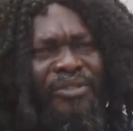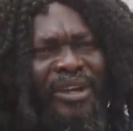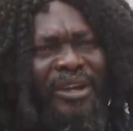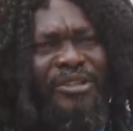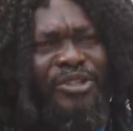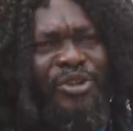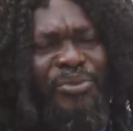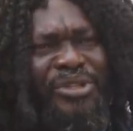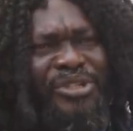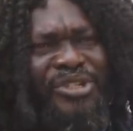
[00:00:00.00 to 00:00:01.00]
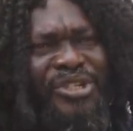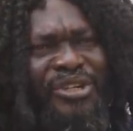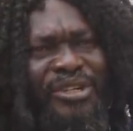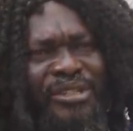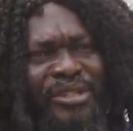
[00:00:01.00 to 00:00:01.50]
There are so many
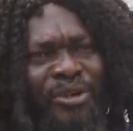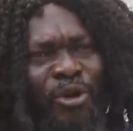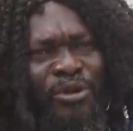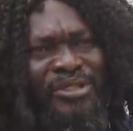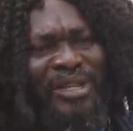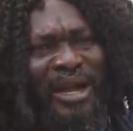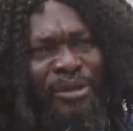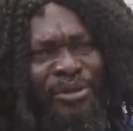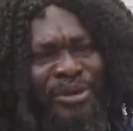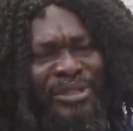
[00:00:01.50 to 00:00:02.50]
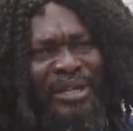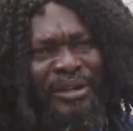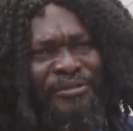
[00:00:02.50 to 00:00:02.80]
secrets closed down under